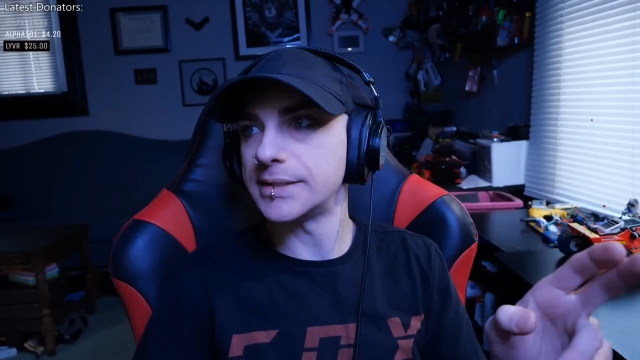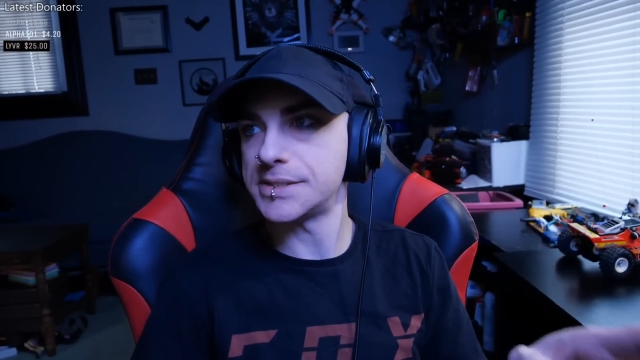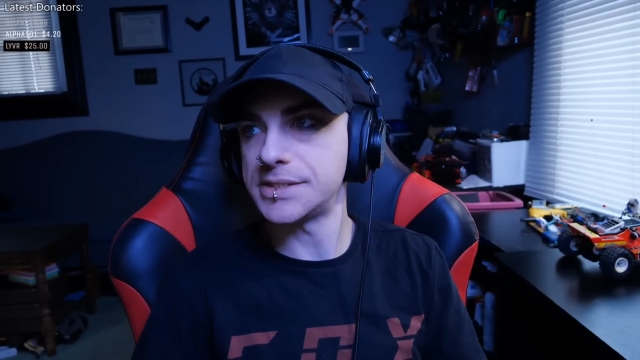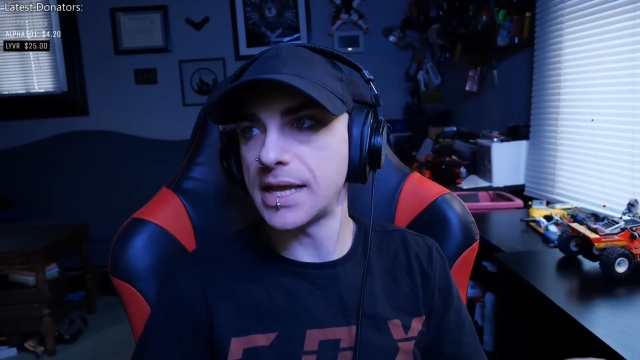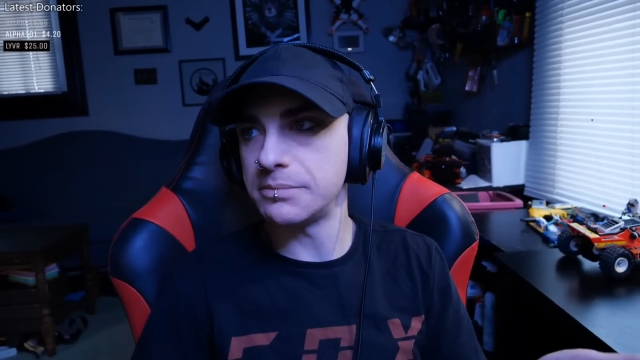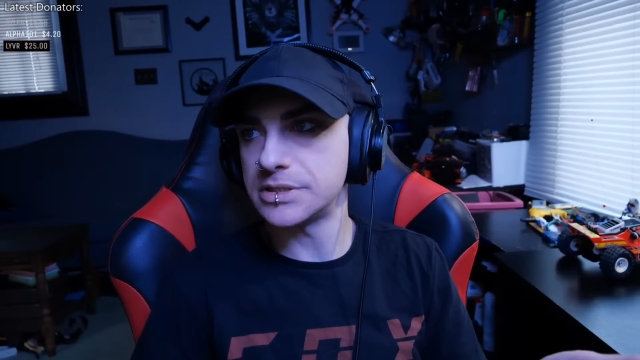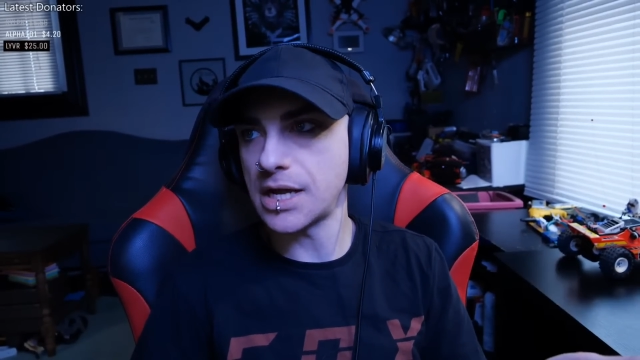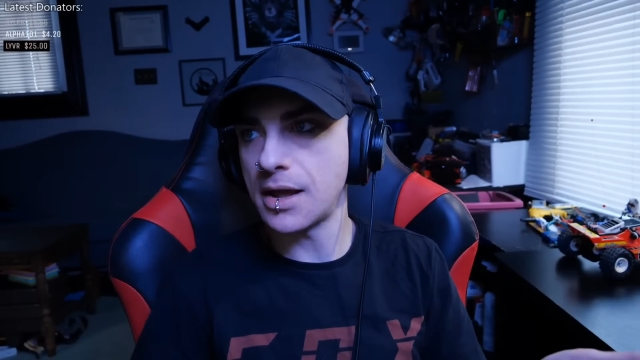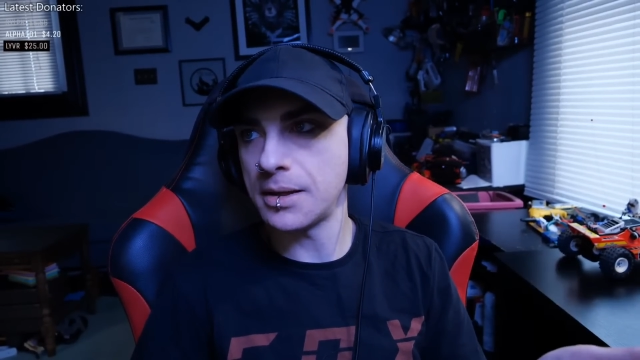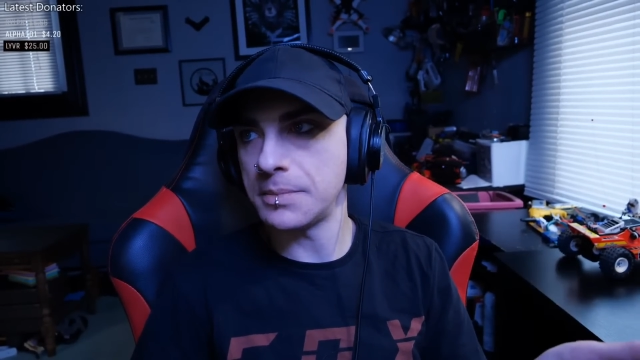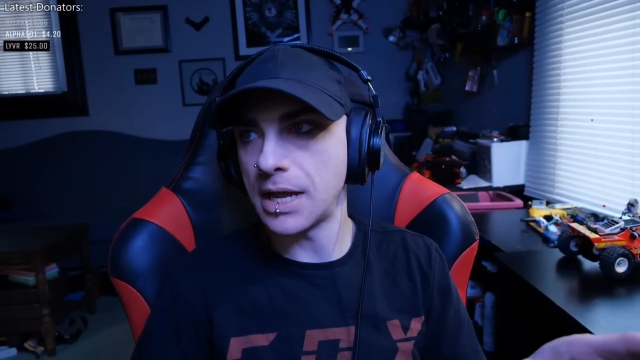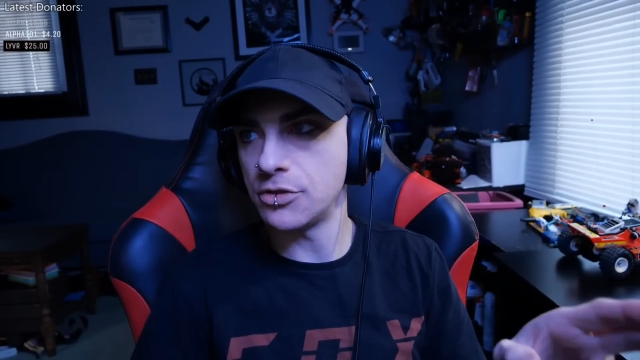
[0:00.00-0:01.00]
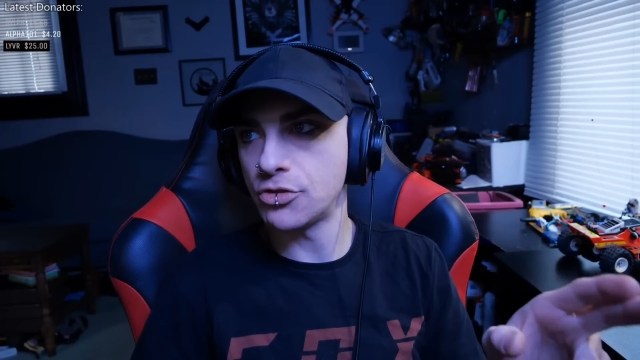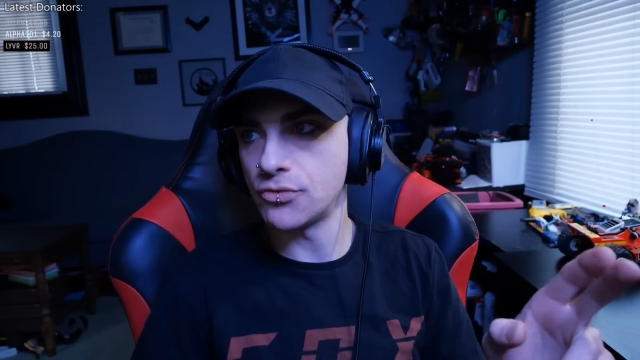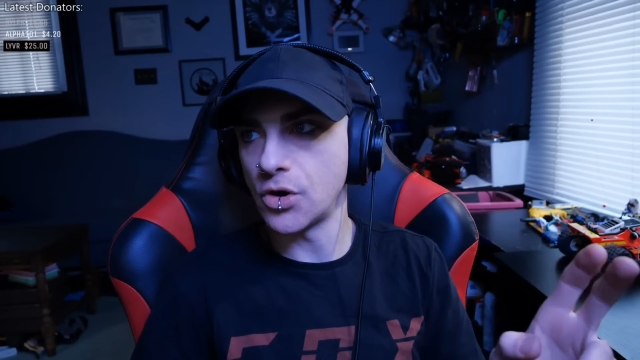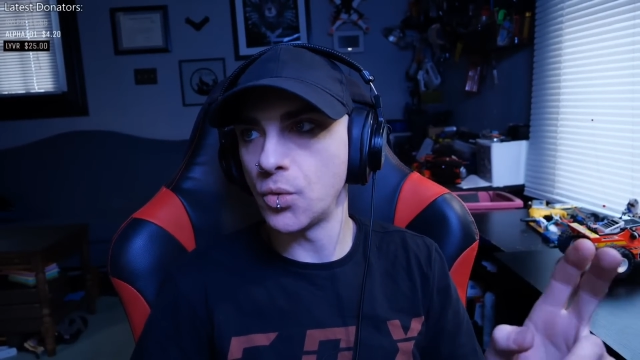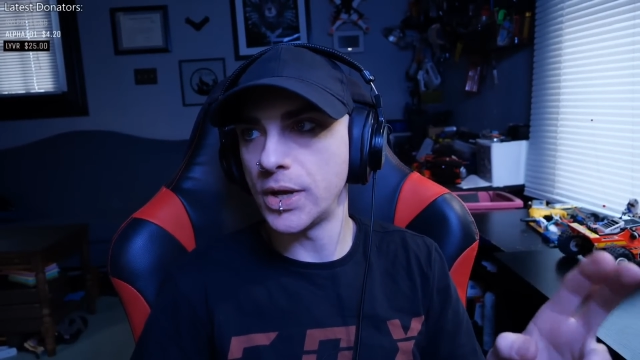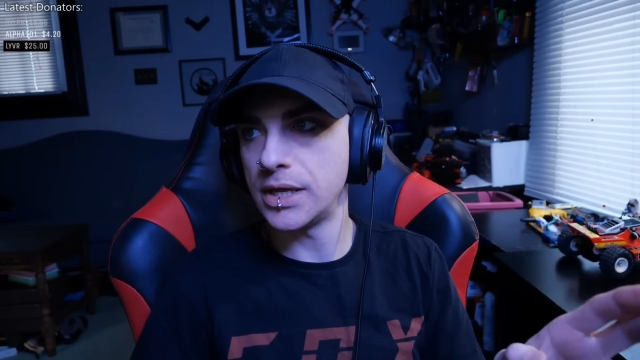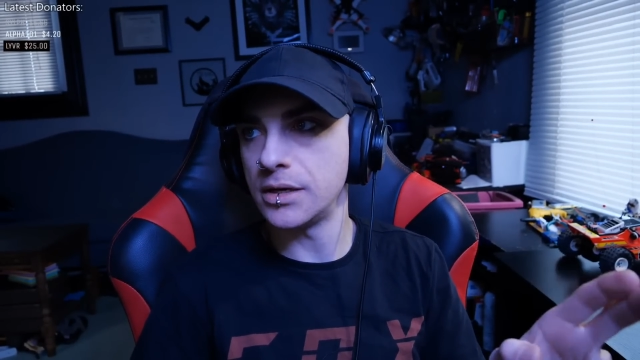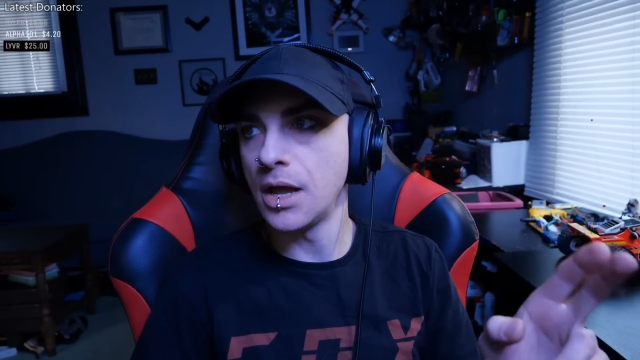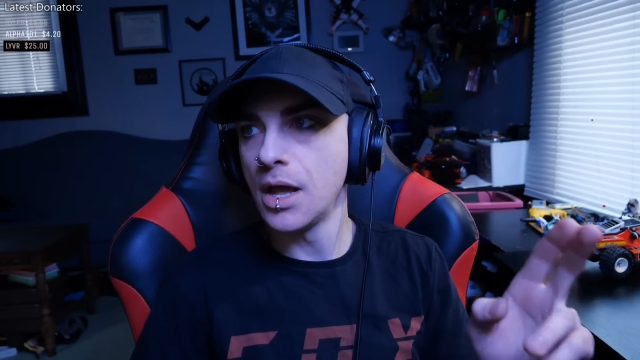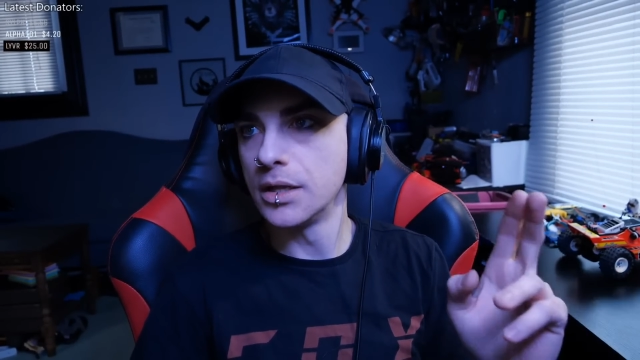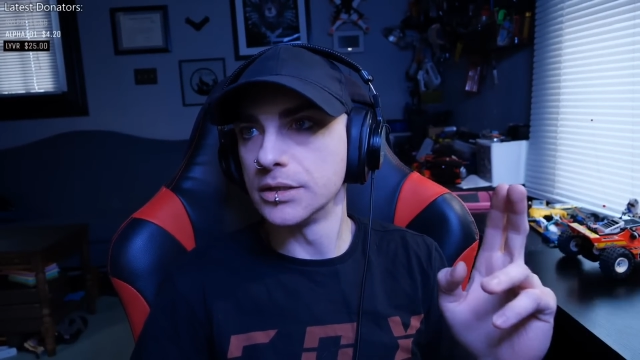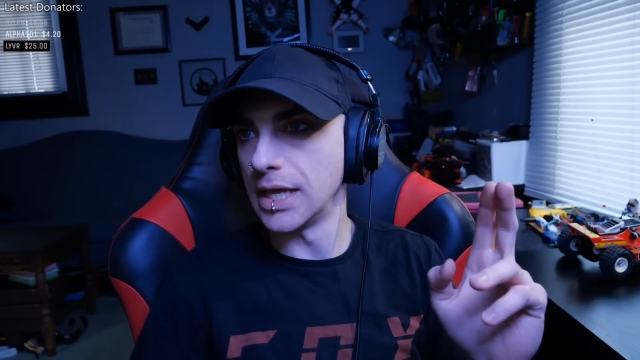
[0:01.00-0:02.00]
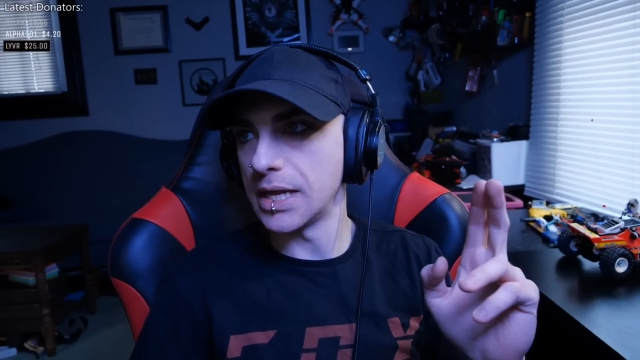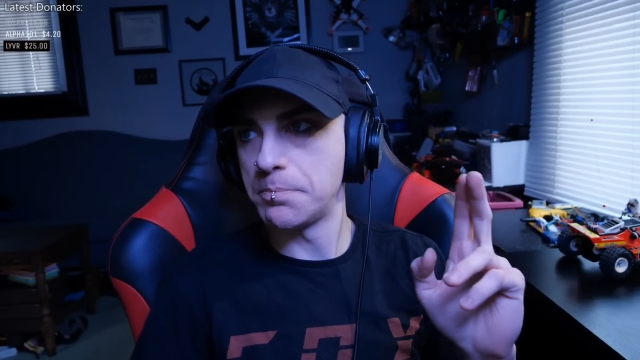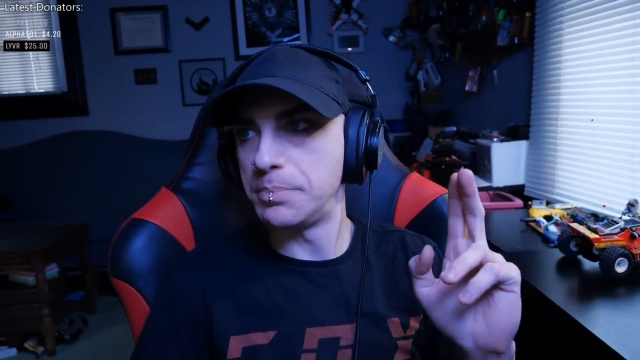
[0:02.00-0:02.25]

the same time and throw in like